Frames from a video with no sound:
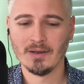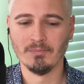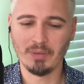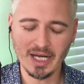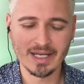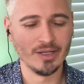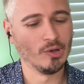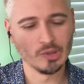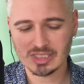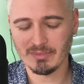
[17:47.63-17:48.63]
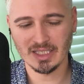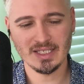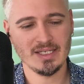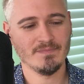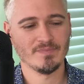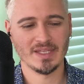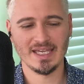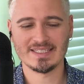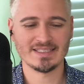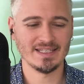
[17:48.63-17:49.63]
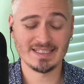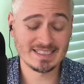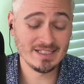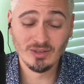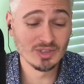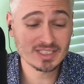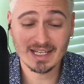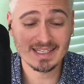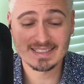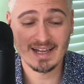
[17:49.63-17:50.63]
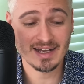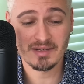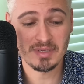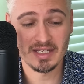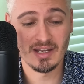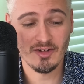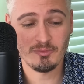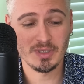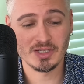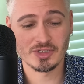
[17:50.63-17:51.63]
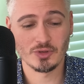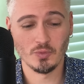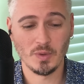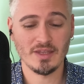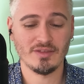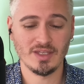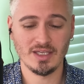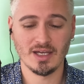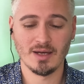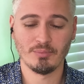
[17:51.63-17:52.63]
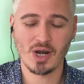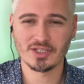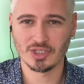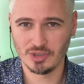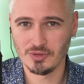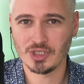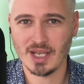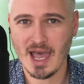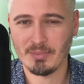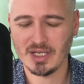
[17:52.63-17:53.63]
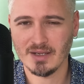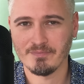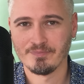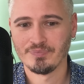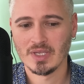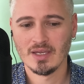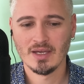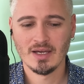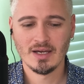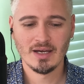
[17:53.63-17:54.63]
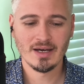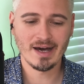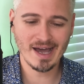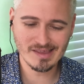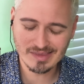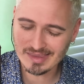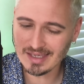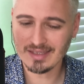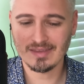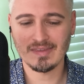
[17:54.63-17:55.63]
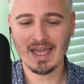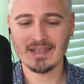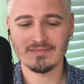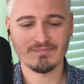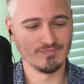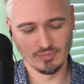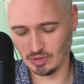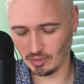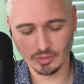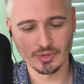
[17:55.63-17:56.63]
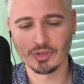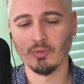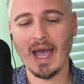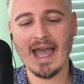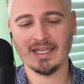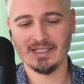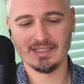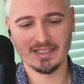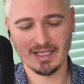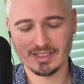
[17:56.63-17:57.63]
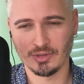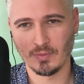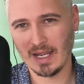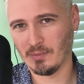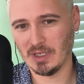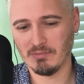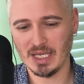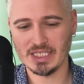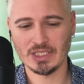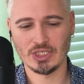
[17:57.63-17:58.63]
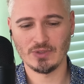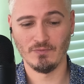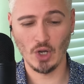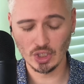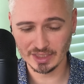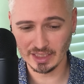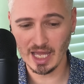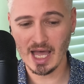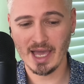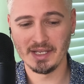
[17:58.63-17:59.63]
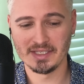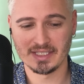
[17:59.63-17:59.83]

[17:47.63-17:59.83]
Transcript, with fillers: But ultimately, it's it still looks like it's not going to be enough because with the uh, prosecution happening, I think that that circles the wagons and gets the right wing base to fall in line and